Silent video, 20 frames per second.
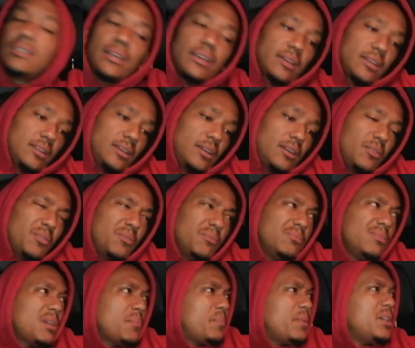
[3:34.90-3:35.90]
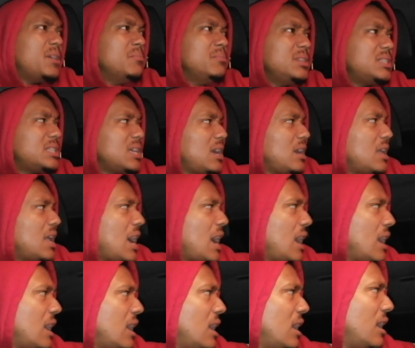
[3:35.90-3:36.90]
mean? Like, they put me say
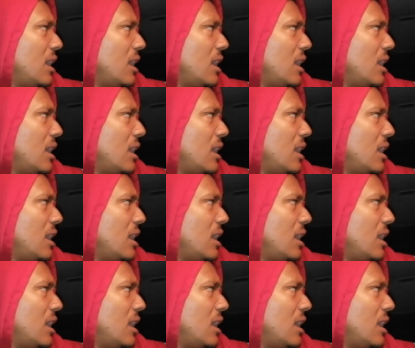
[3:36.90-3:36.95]
that.